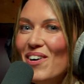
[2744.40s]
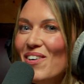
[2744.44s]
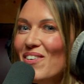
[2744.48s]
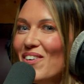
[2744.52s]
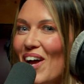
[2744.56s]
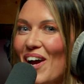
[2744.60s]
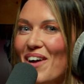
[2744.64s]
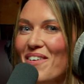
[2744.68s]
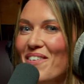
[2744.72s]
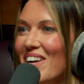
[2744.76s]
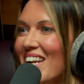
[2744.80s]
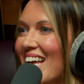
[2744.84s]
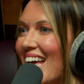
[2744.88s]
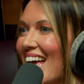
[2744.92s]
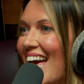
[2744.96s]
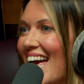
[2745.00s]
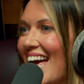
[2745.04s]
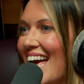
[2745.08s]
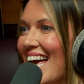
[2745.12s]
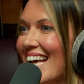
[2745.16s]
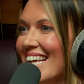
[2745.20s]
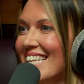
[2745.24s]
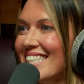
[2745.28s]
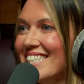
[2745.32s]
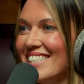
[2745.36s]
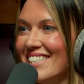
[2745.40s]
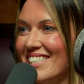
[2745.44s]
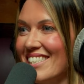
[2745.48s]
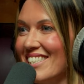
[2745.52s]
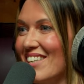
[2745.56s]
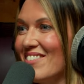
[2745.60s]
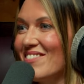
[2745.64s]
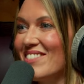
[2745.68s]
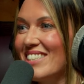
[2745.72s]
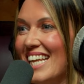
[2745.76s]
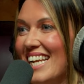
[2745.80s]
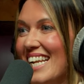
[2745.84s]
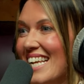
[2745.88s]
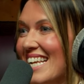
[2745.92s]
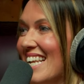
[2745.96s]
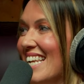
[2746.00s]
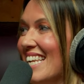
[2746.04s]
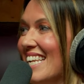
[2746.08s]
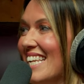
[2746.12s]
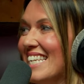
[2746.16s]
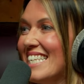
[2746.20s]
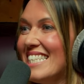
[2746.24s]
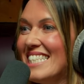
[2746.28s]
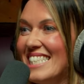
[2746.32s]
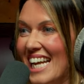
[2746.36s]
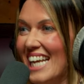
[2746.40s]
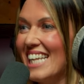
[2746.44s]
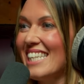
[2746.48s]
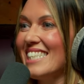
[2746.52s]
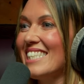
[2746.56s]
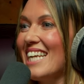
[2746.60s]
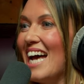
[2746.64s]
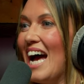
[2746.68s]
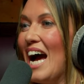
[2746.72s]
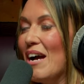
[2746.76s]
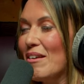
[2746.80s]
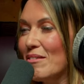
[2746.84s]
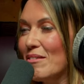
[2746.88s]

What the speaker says: know what it is because I've said it at least 10 times.